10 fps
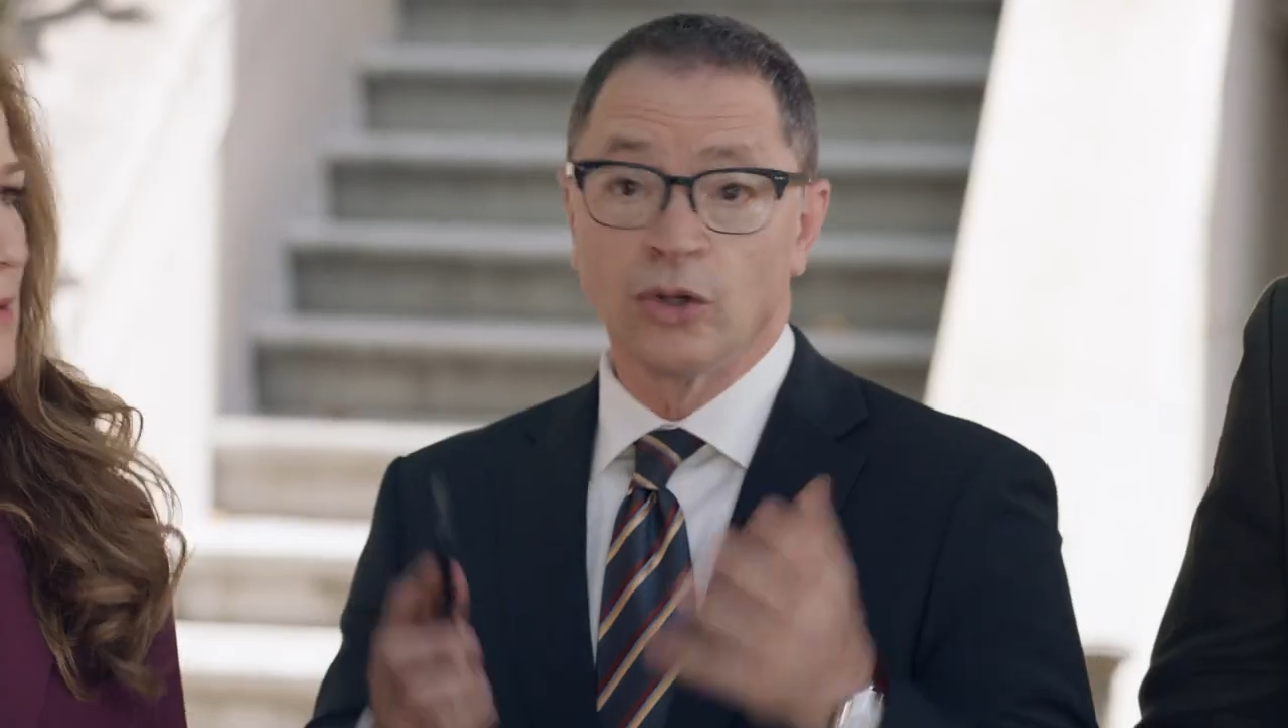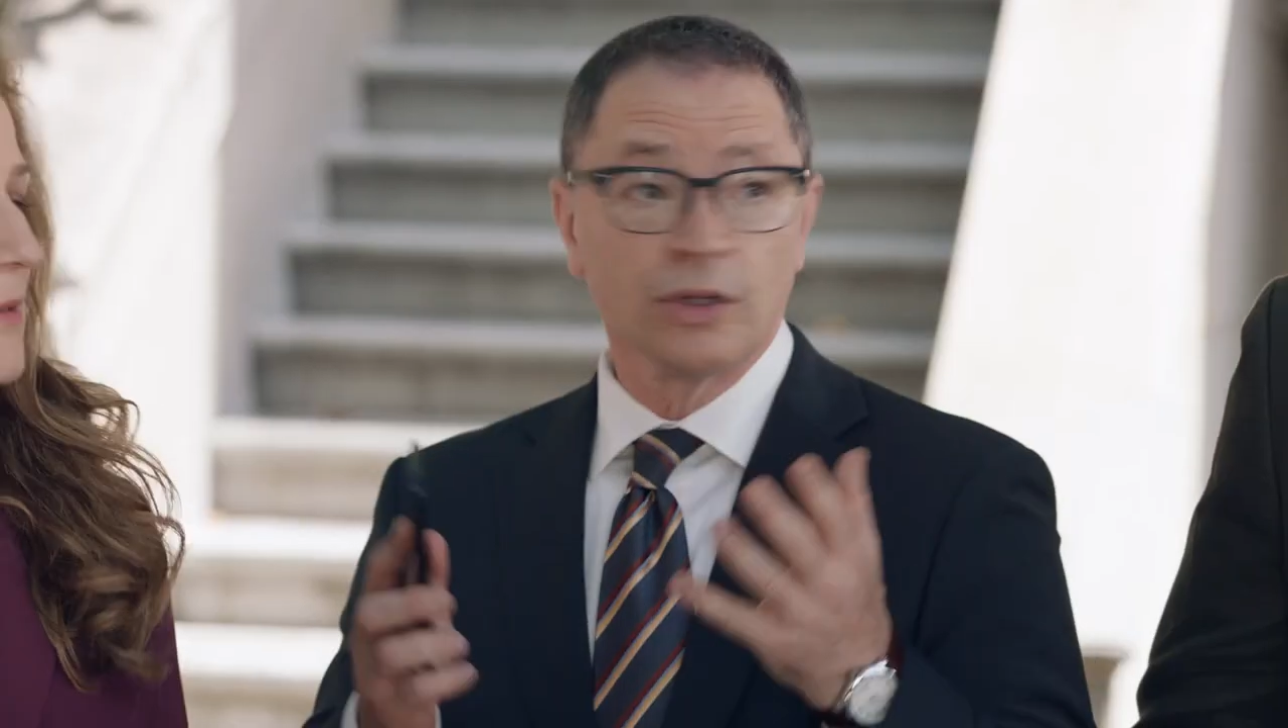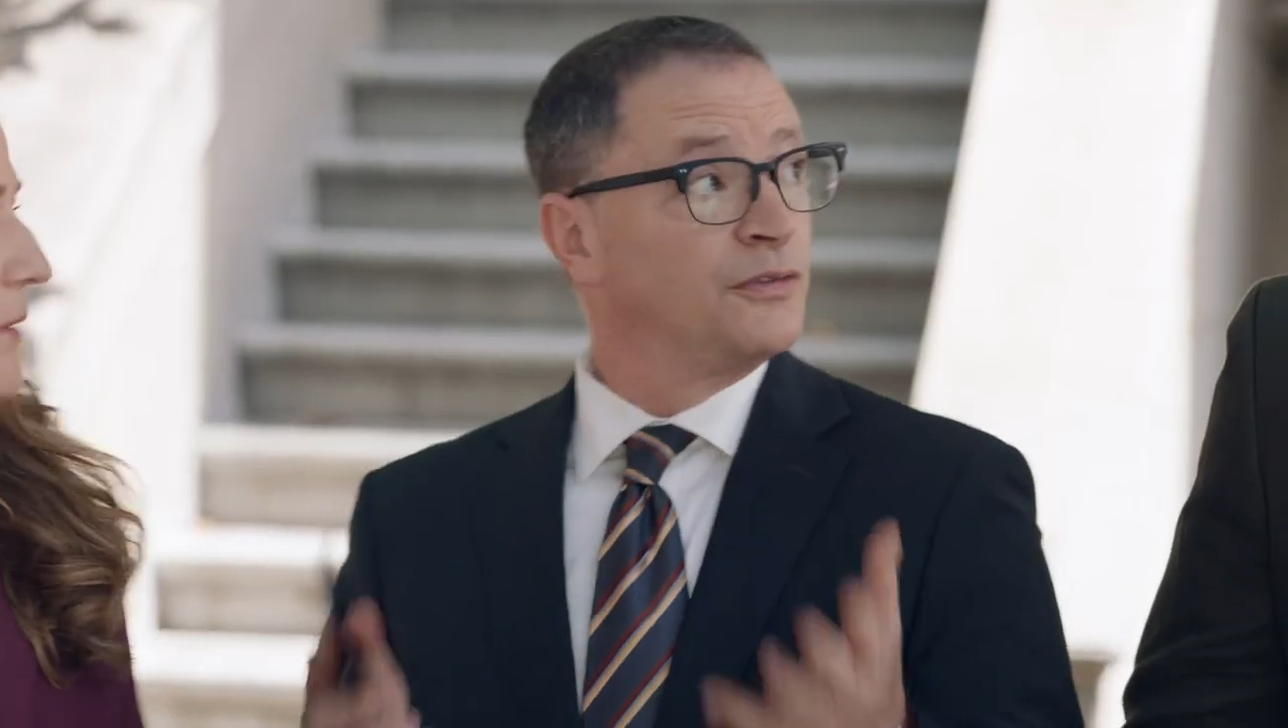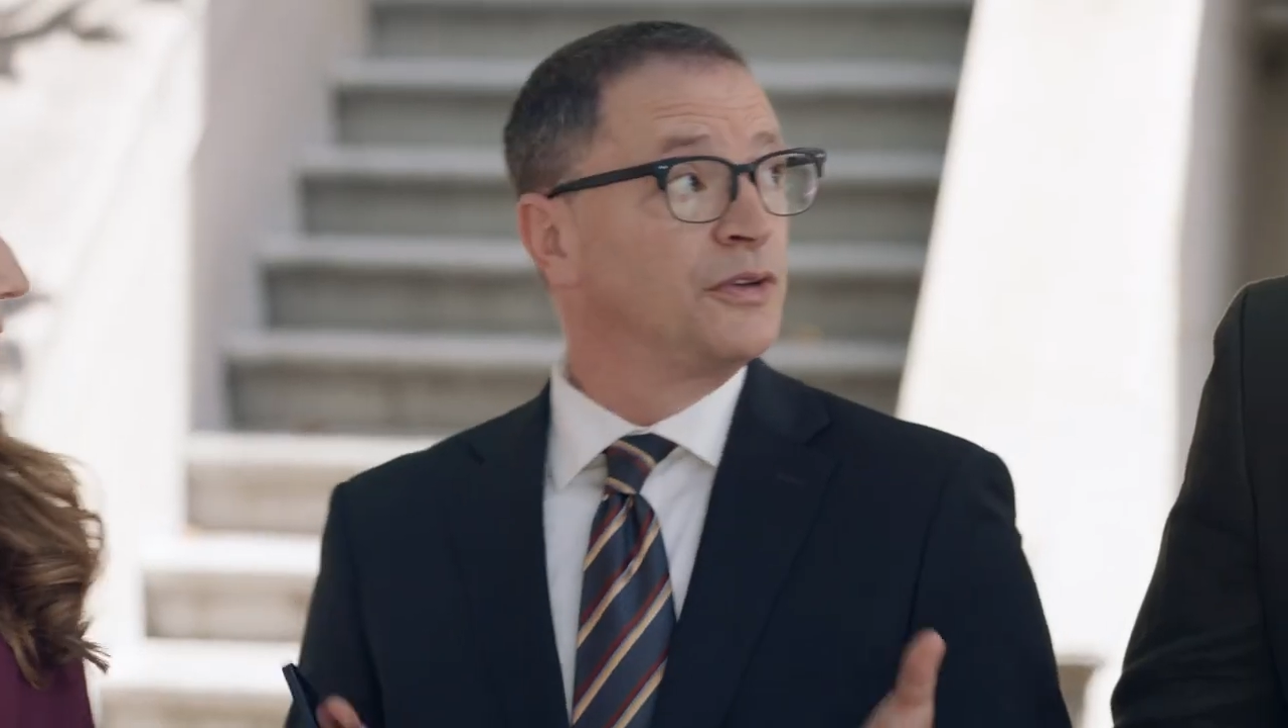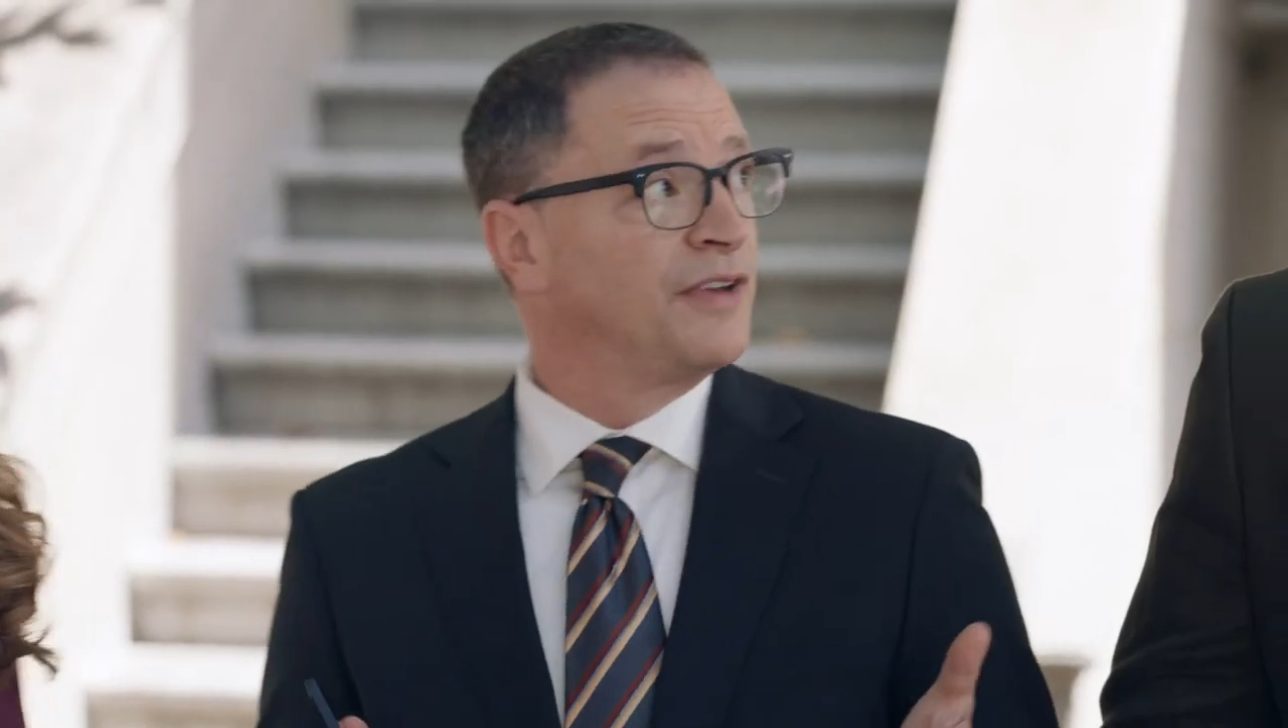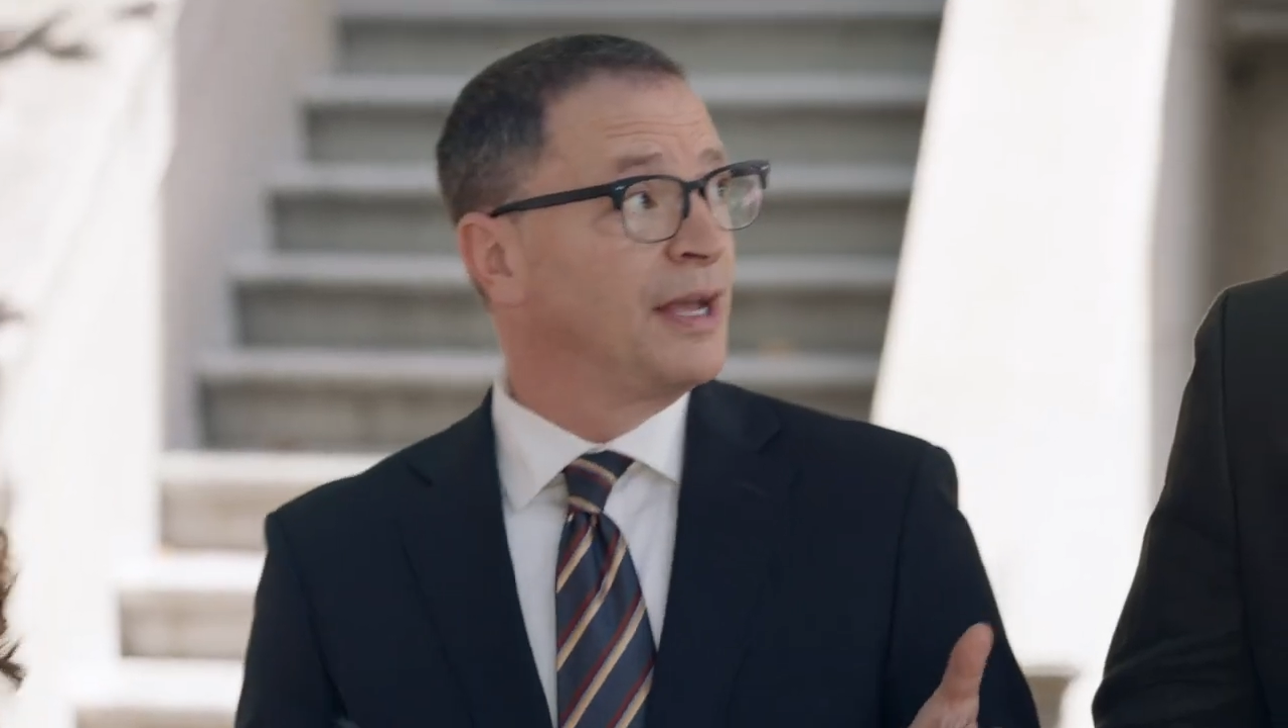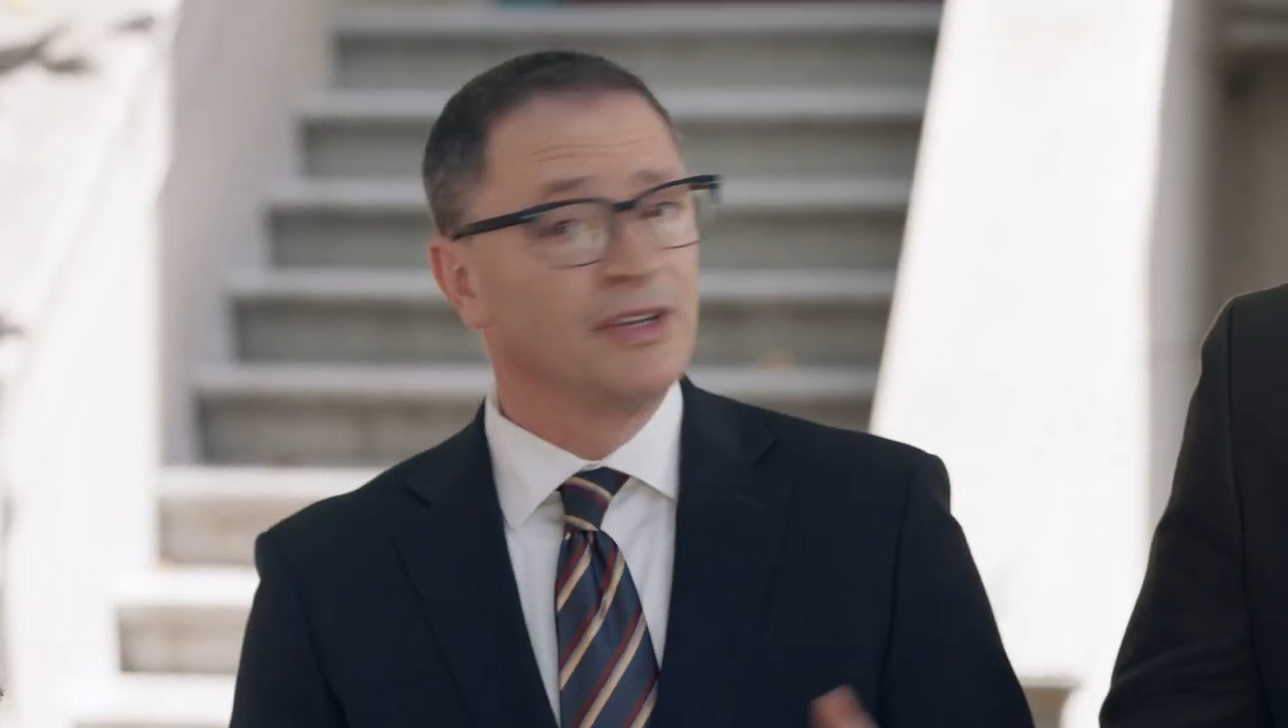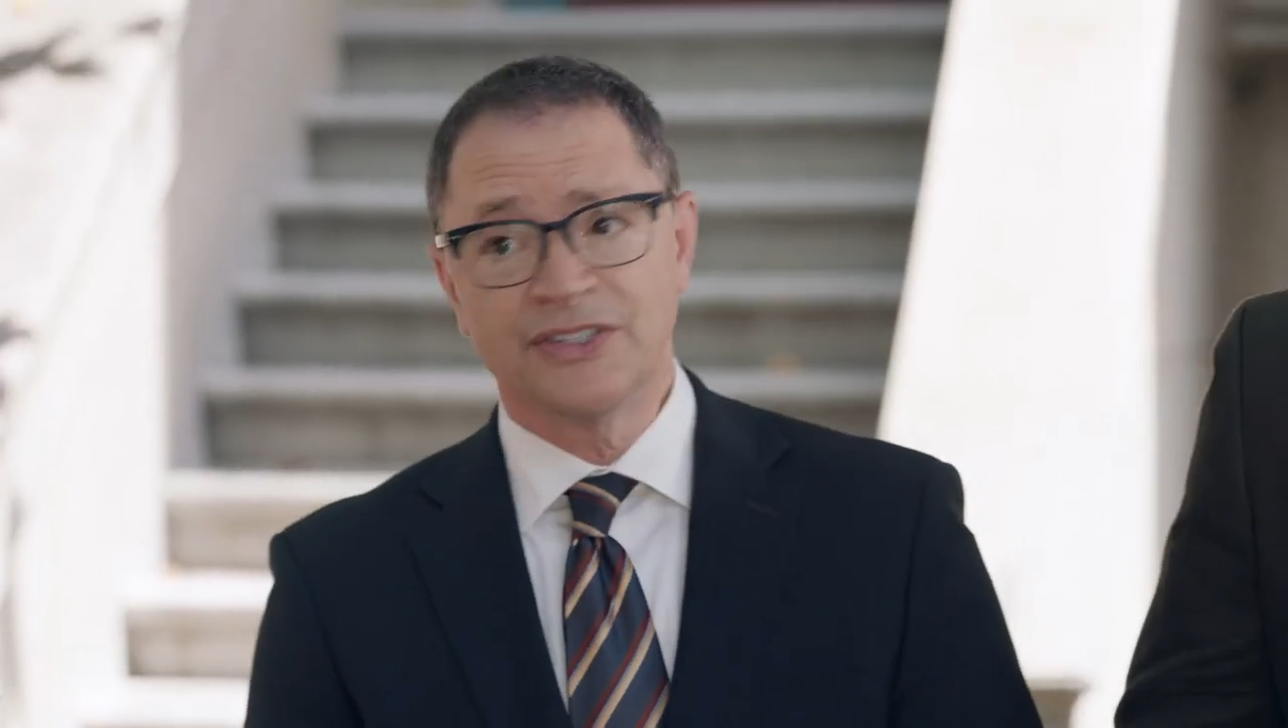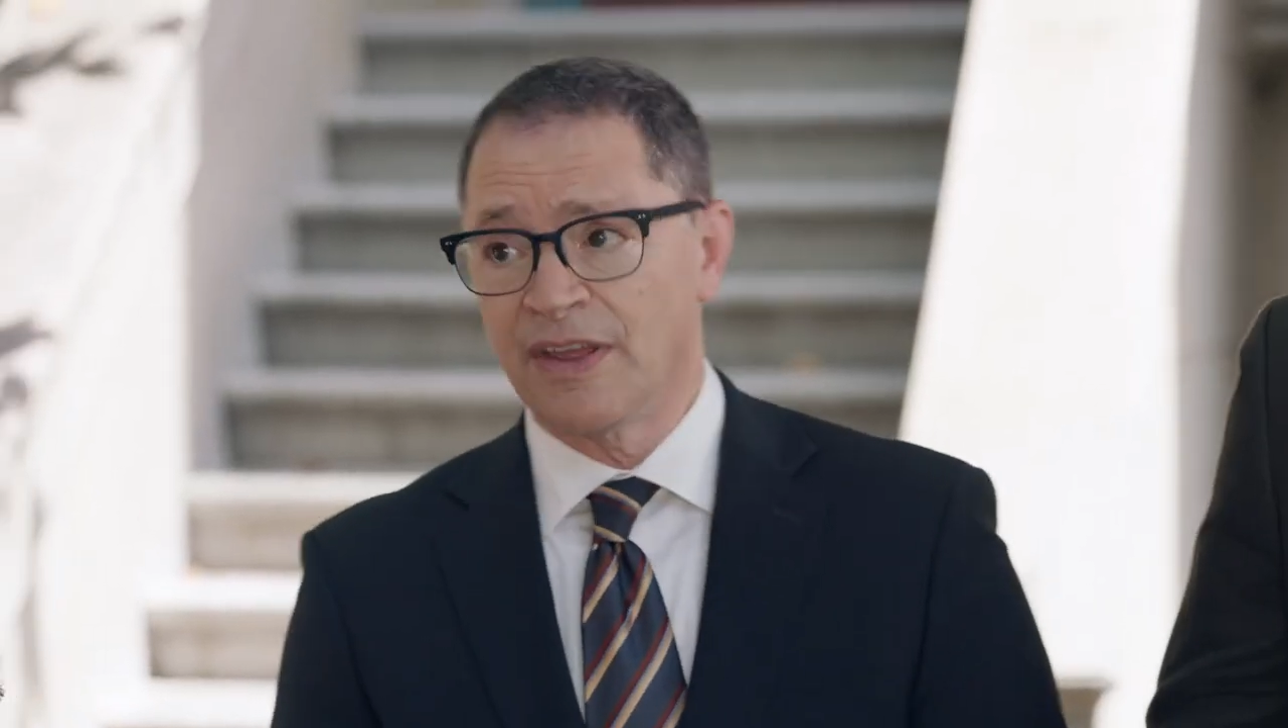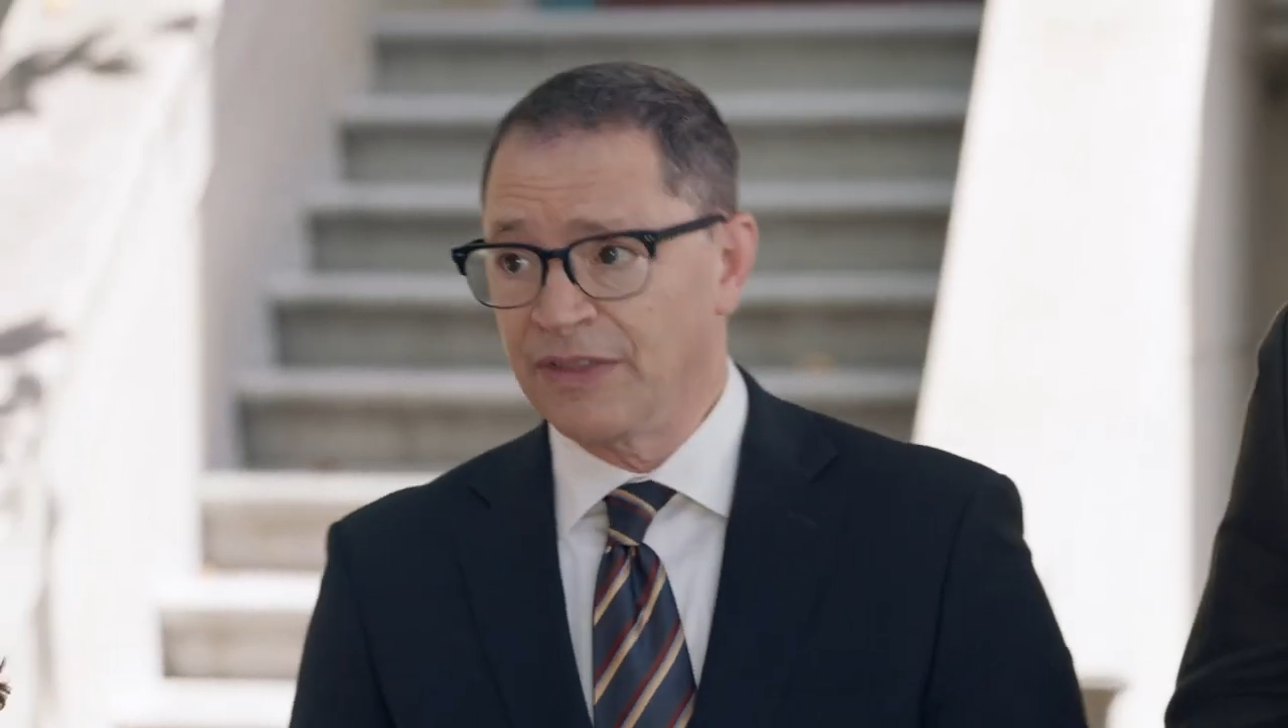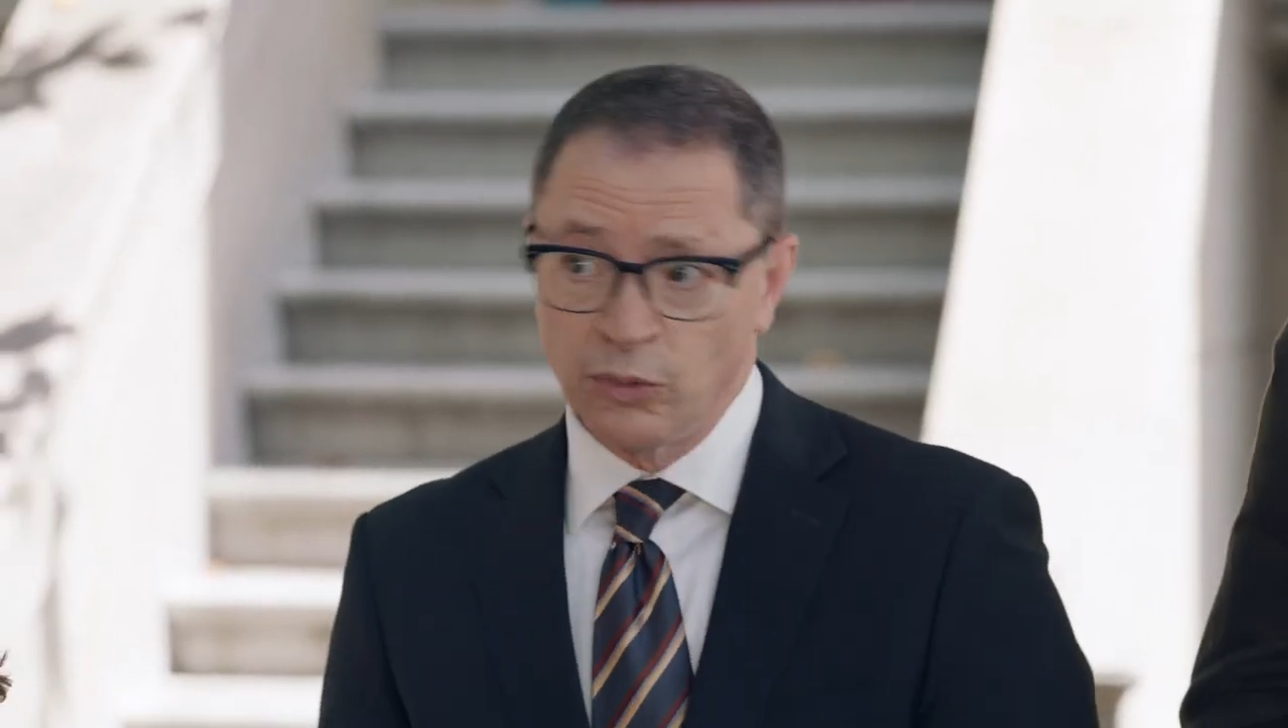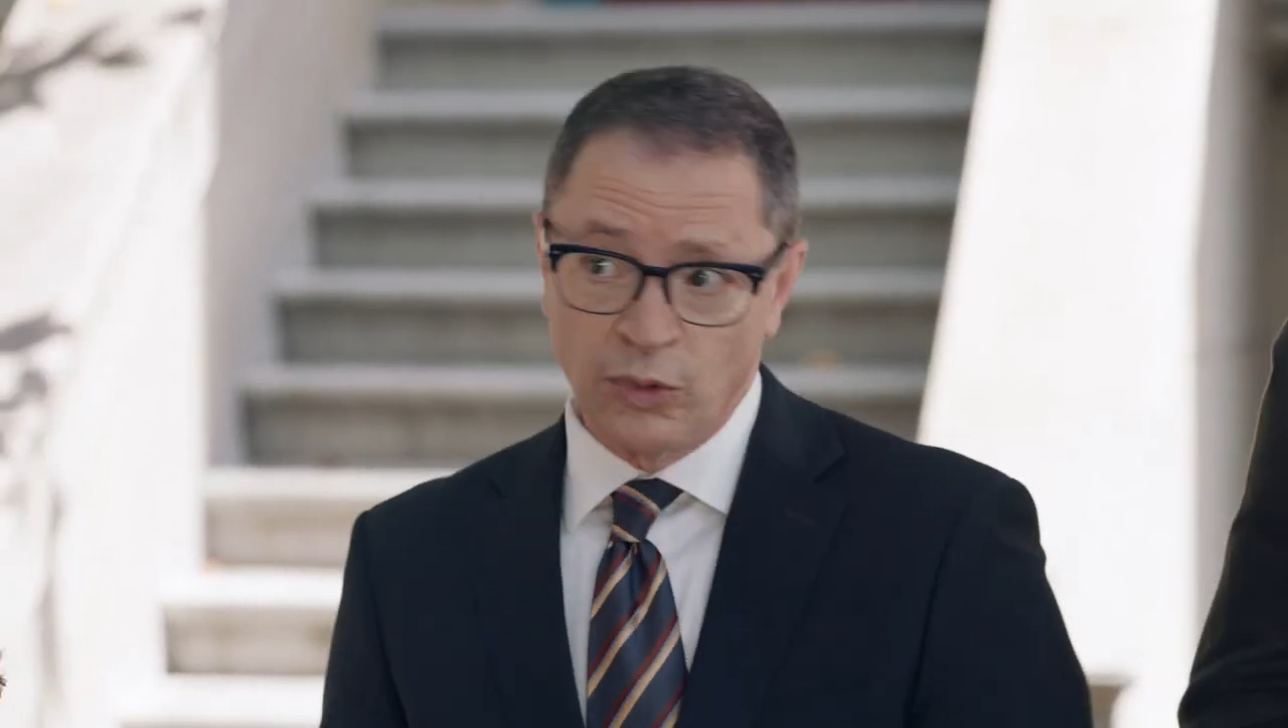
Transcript: told a few families that the